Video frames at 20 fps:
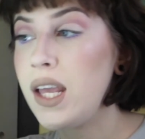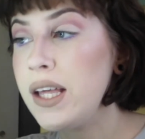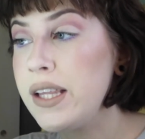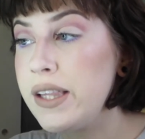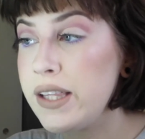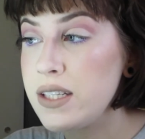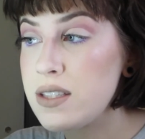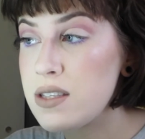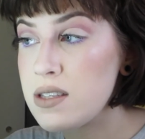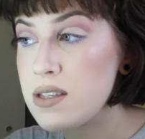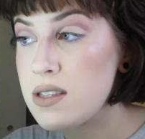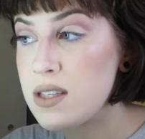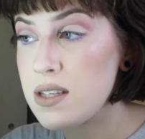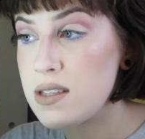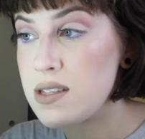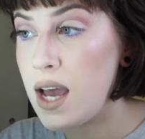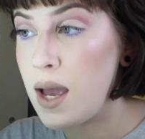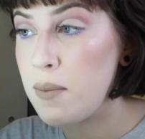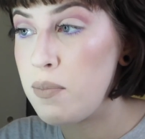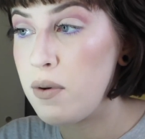This is the
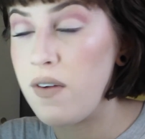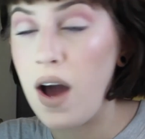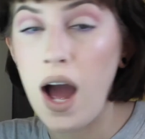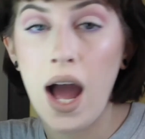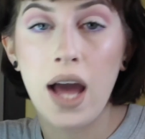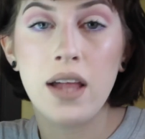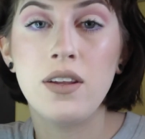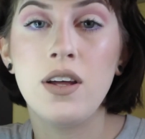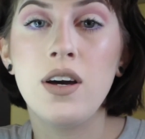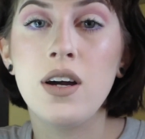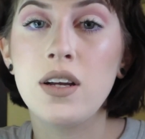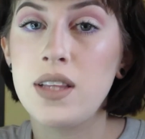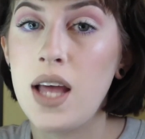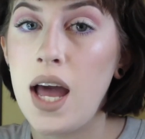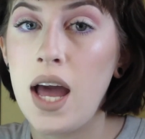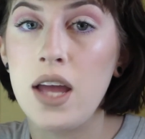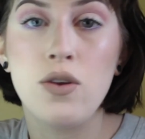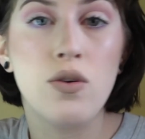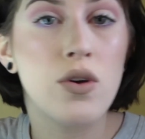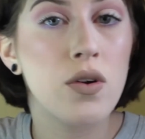type of eye look
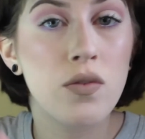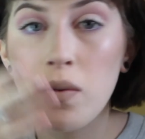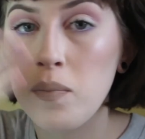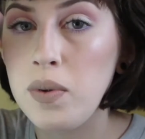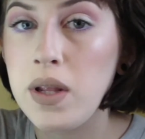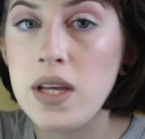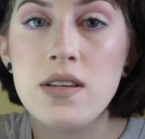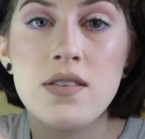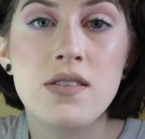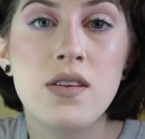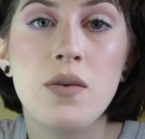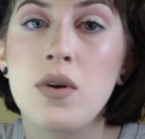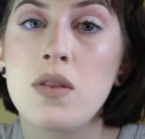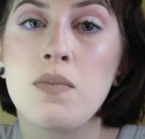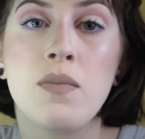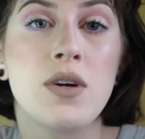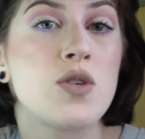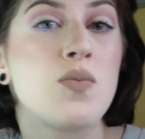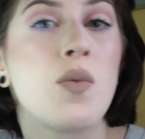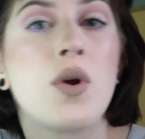that you can replace it with
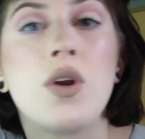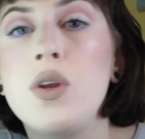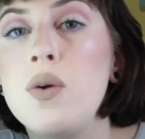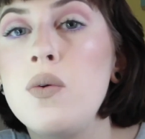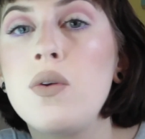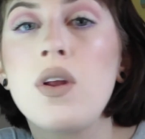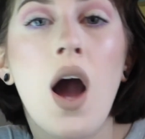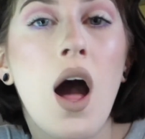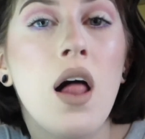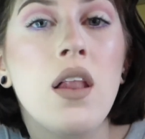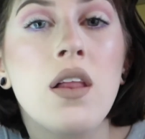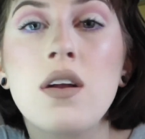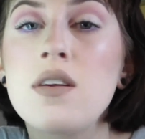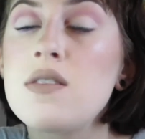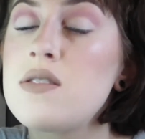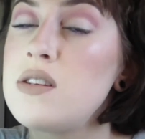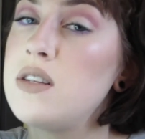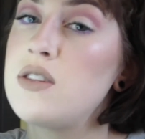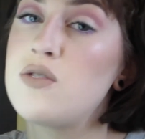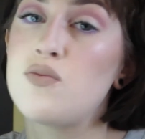much more nude
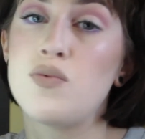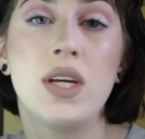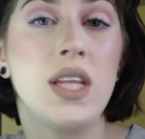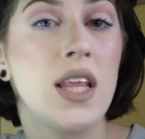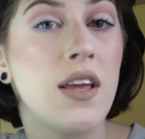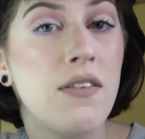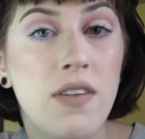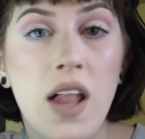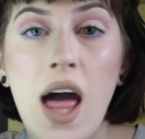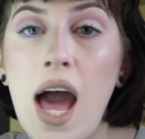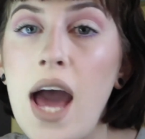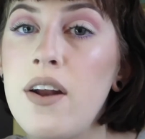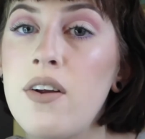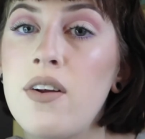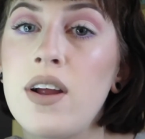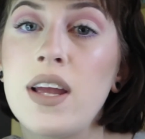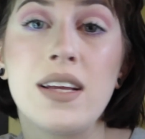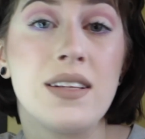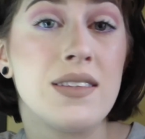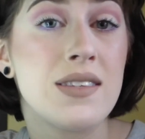colors, and it's really
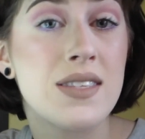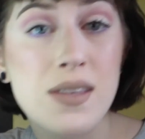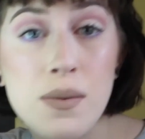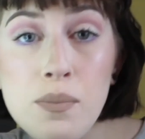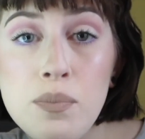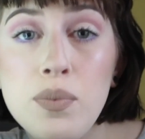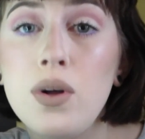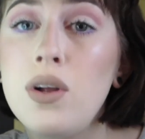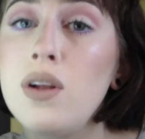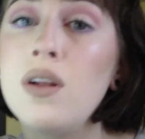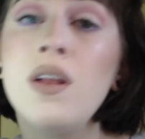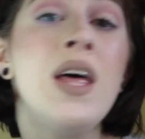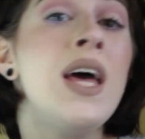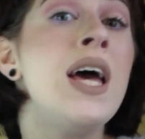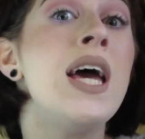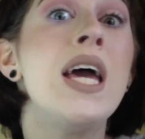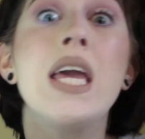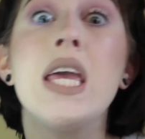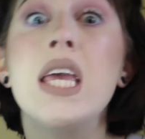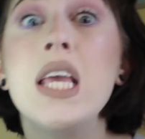flattering and simple,
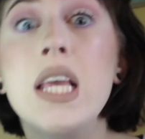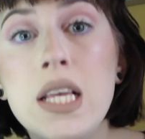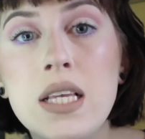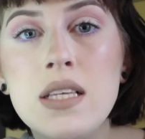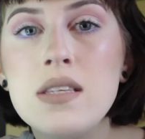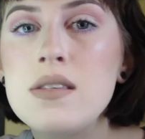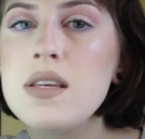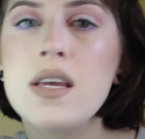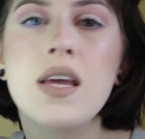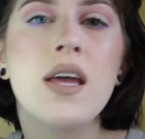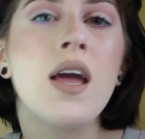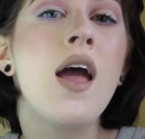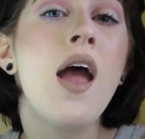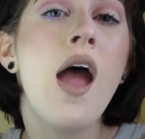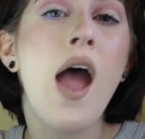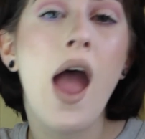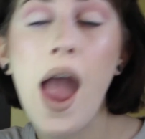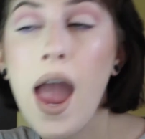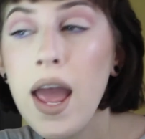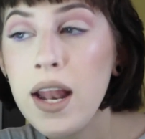easy,
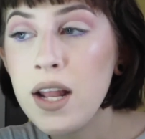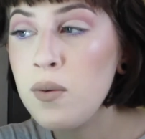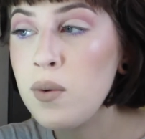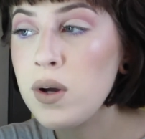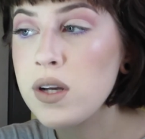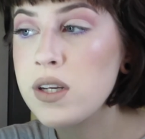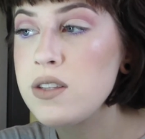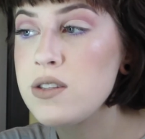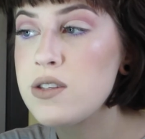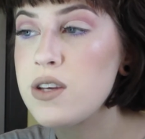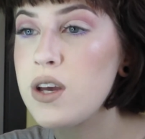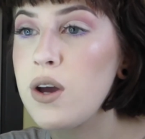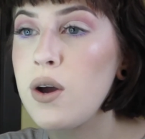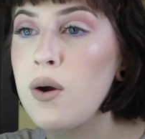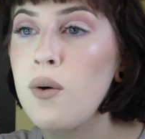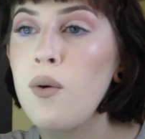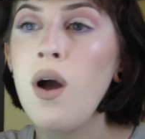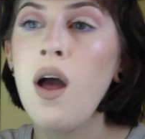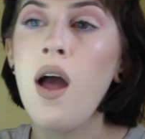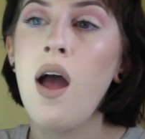anyone can
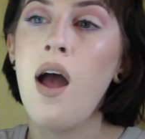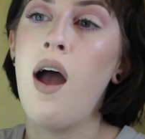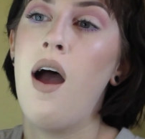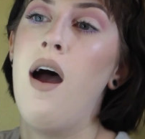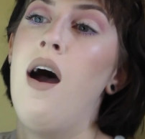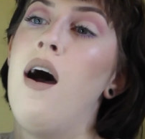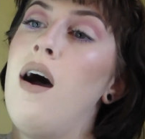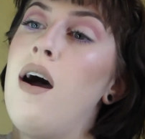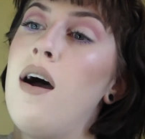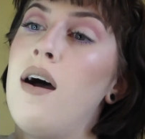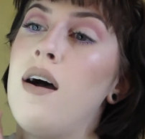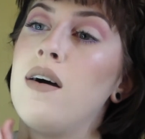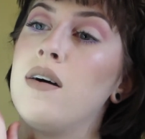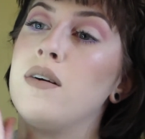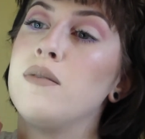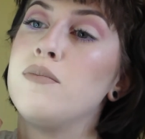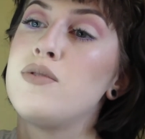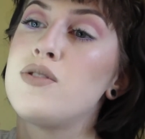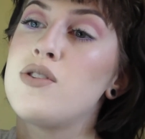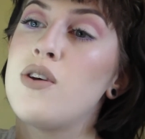do.
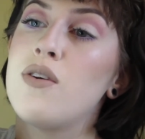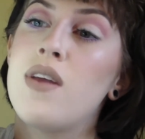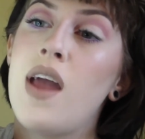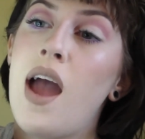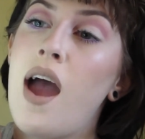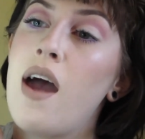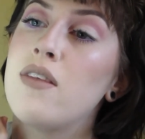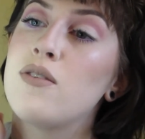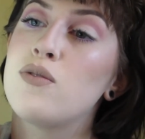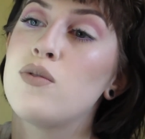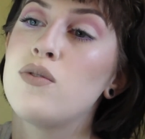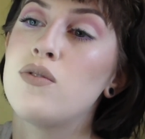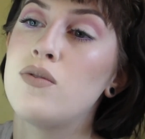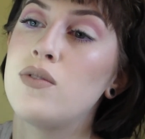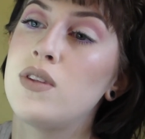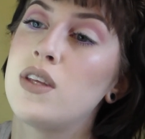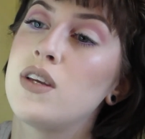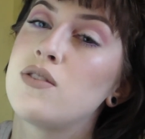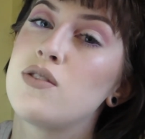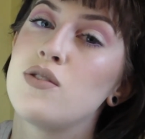So yeah, this wasn't
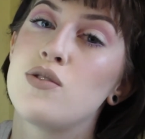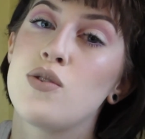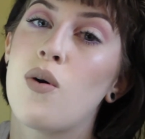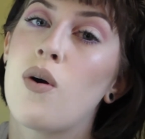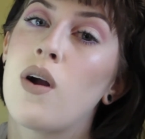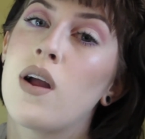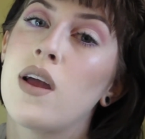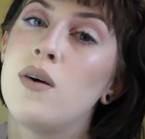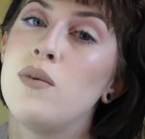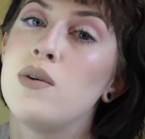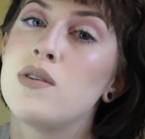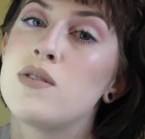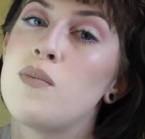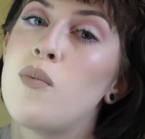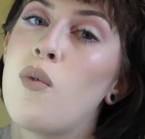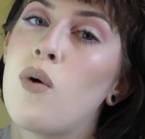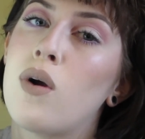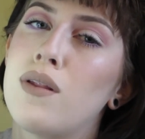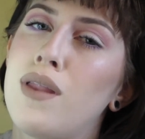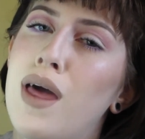really a tutorial, it was
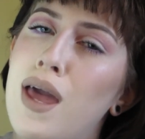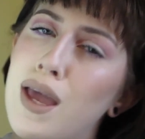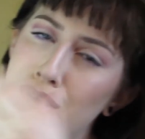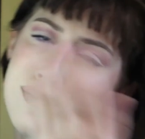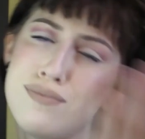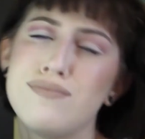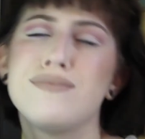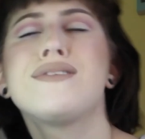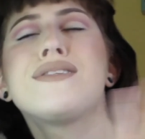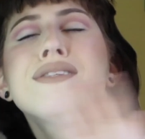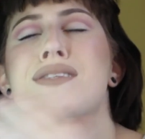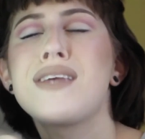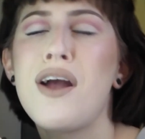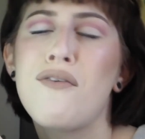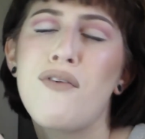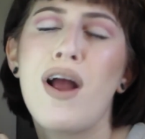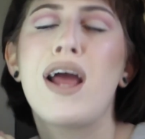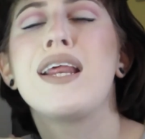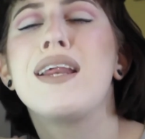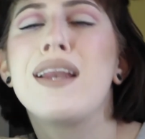more like, let's get
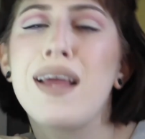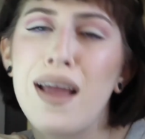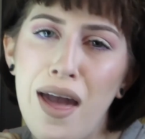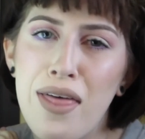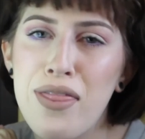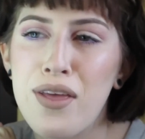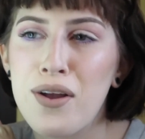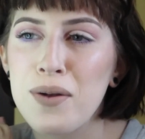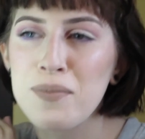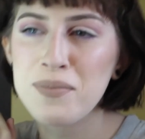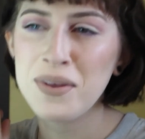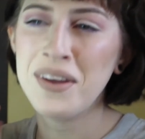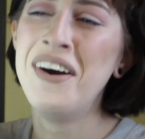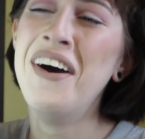ready together.